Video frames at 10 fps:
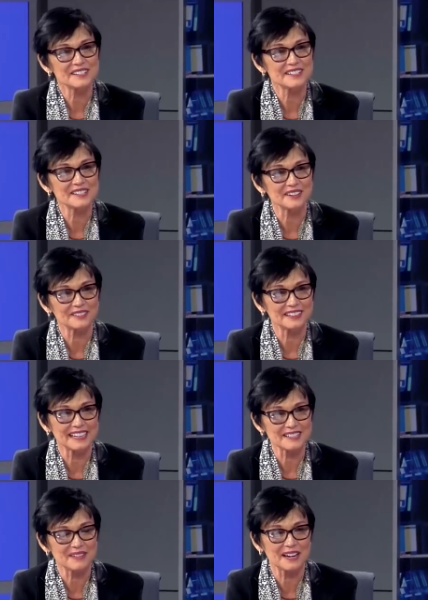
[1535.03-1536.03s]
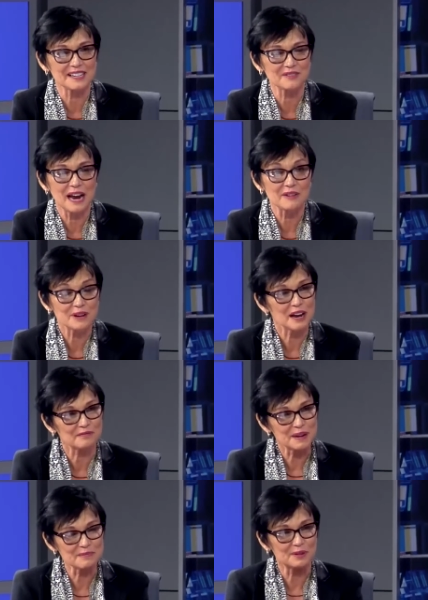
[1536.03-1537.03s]
So yes, because and we have
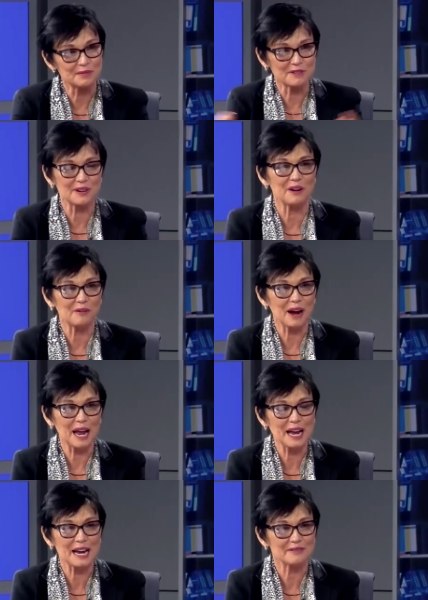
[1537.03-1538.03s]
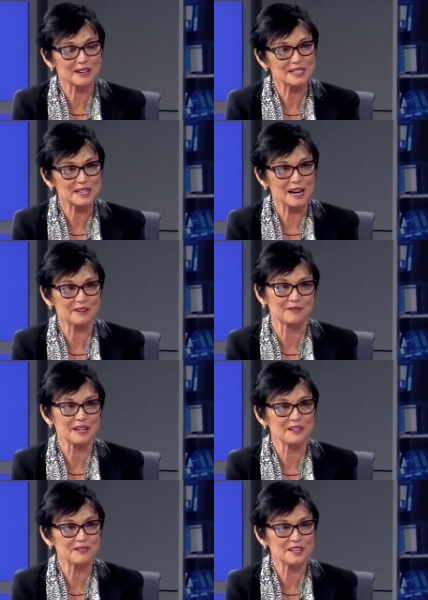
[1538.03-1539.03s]
people moving away, and it's like
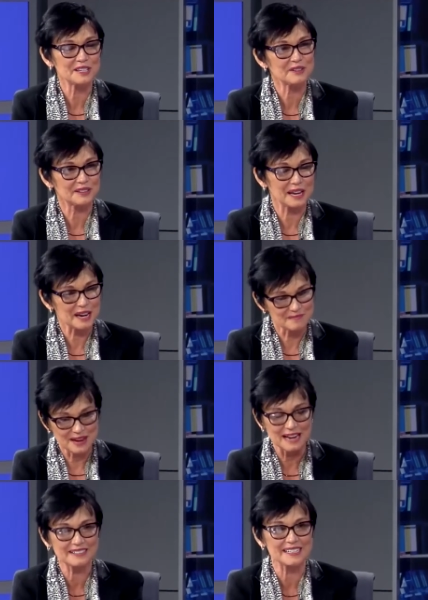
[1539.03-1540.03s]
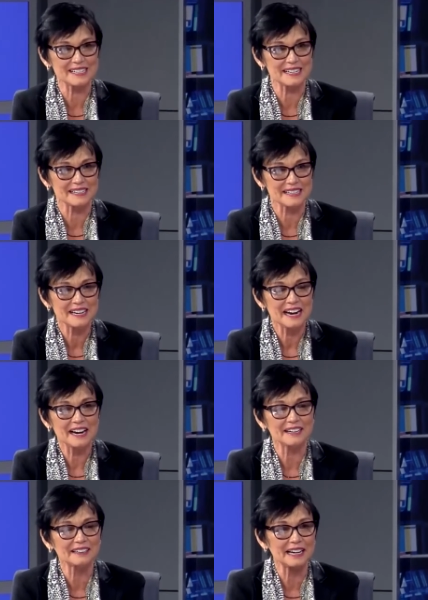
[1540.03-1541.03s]
reunions. They come back to see us. I
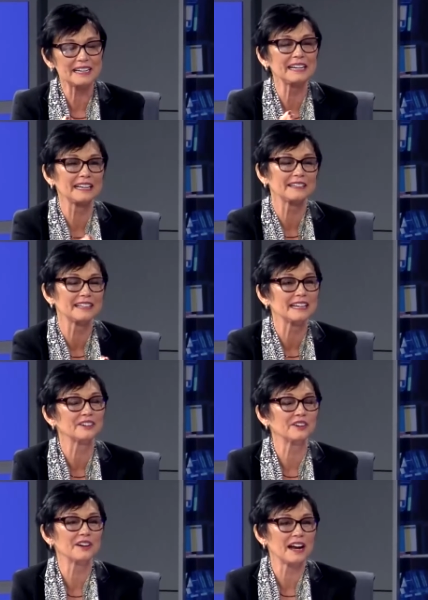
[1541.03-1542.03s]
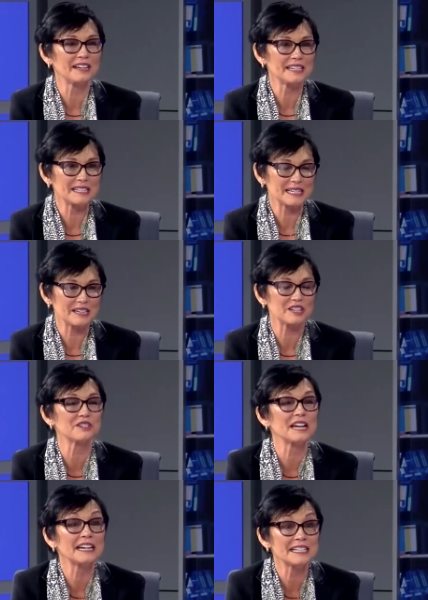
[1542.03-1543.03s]
had a lady in, in her 90s. She
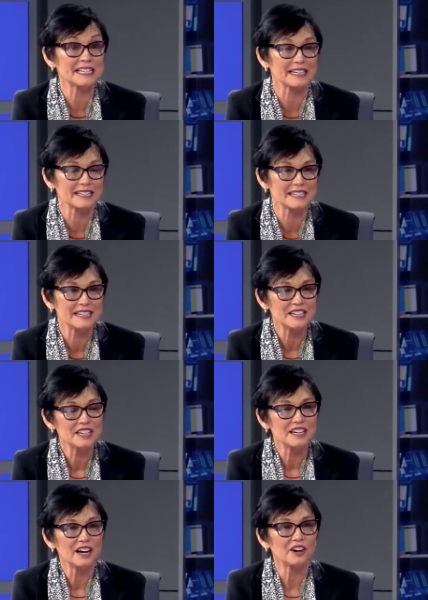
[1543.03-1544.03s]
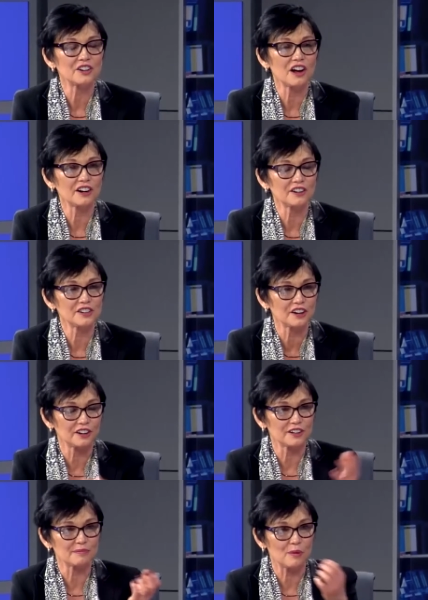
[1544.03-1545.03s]
was 96. Her daughter took
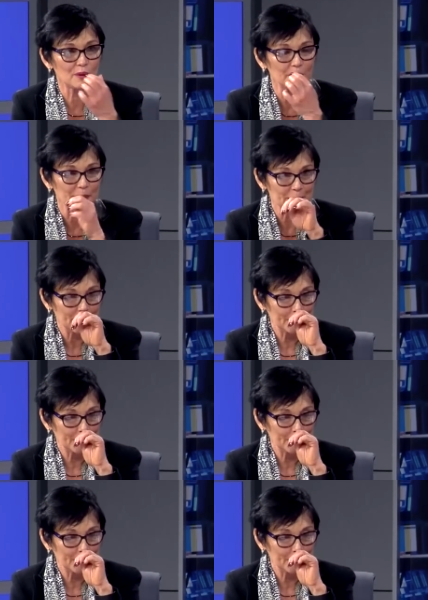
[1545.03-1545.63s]
her to Portland.